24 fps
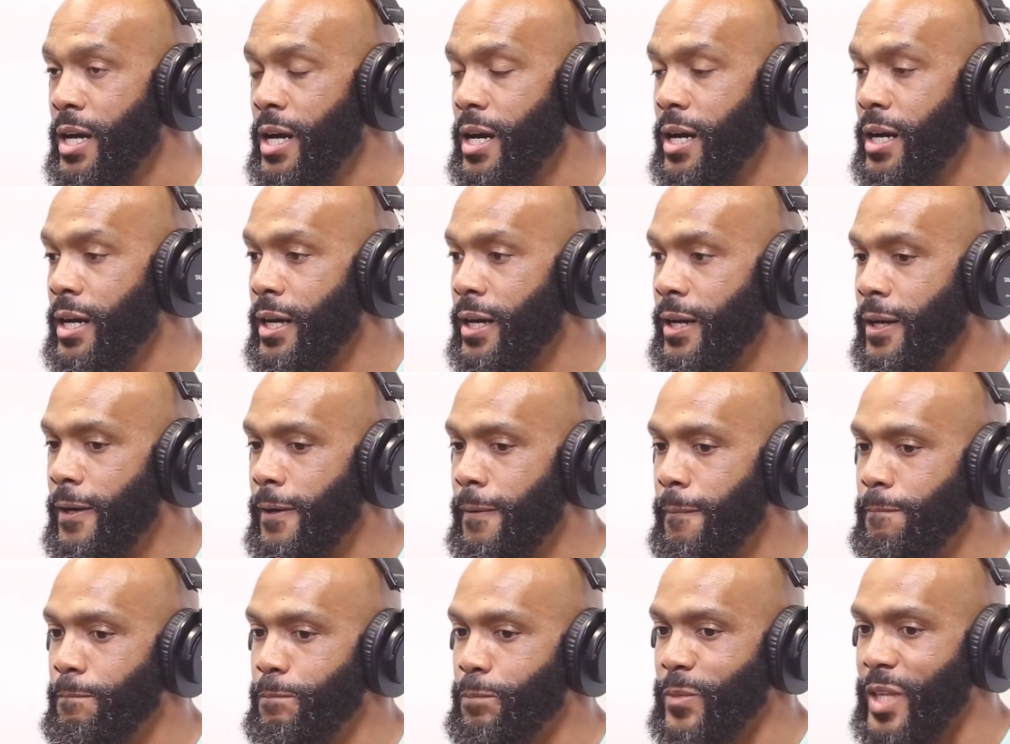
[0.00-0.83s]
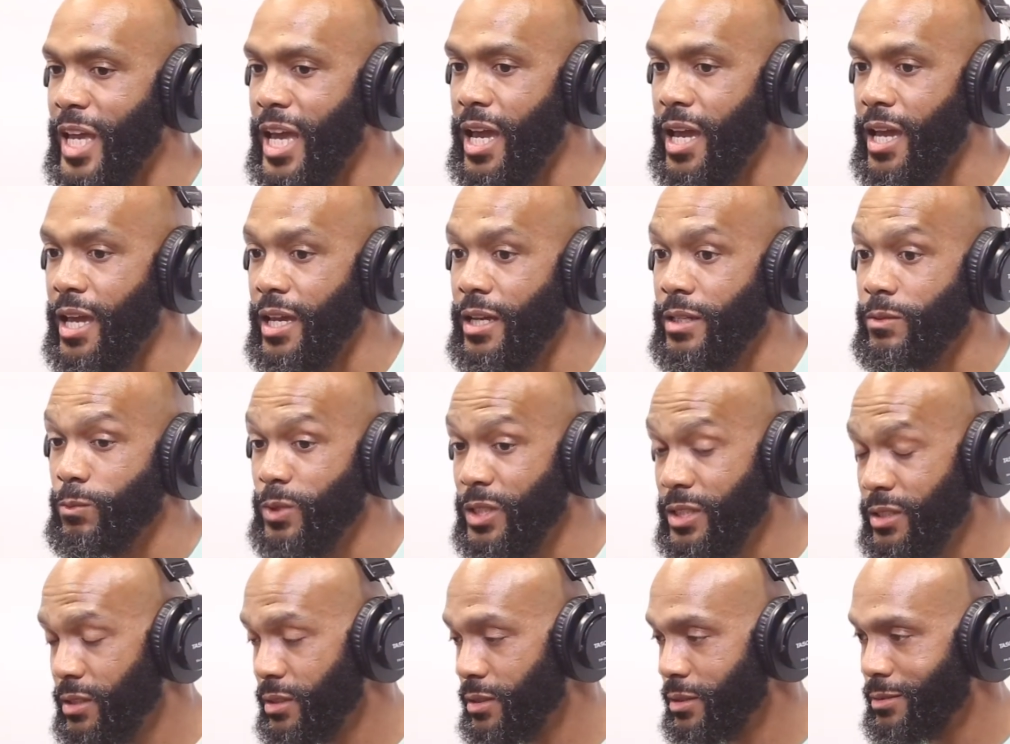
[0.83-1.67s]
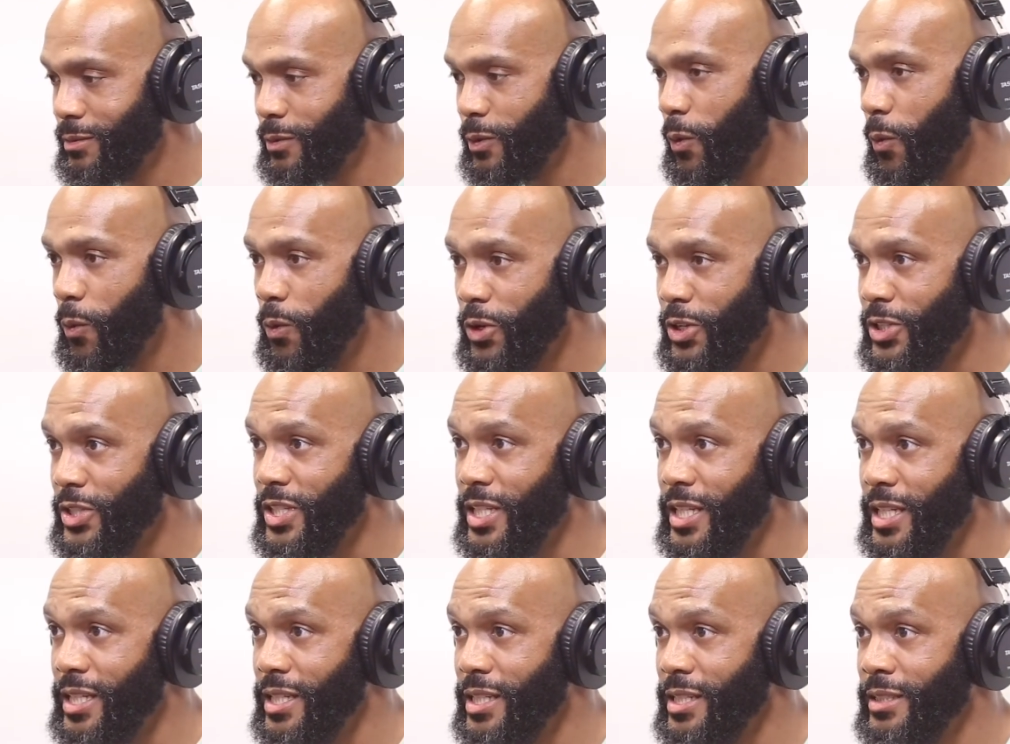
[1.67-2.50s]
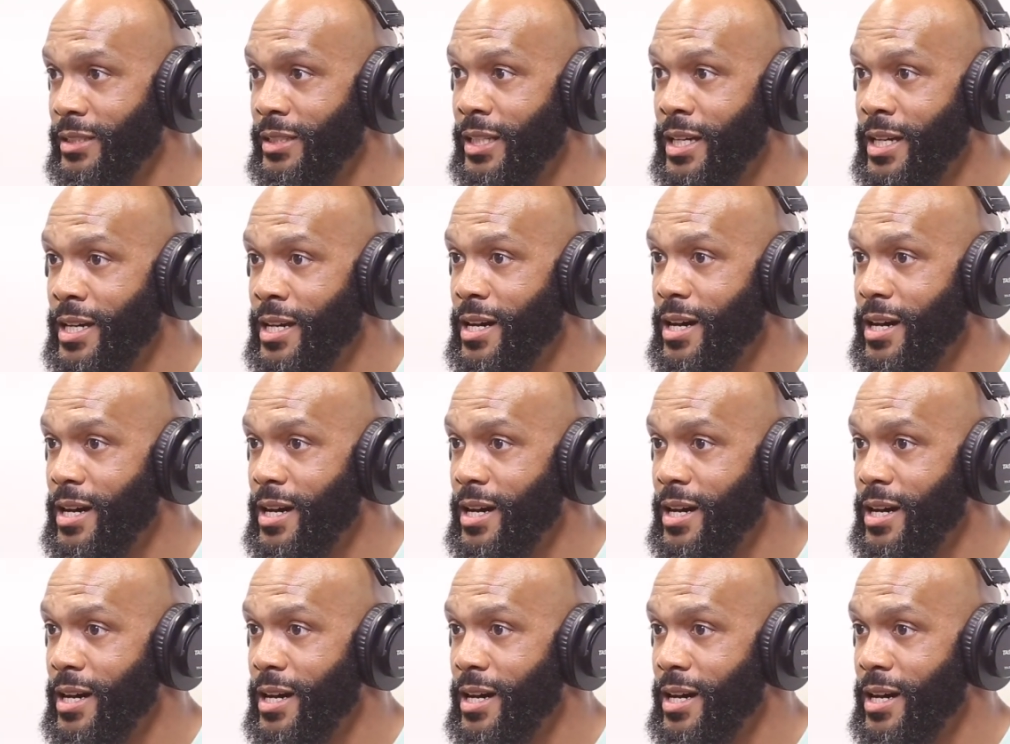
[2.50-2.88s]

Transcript: And with the quarantine,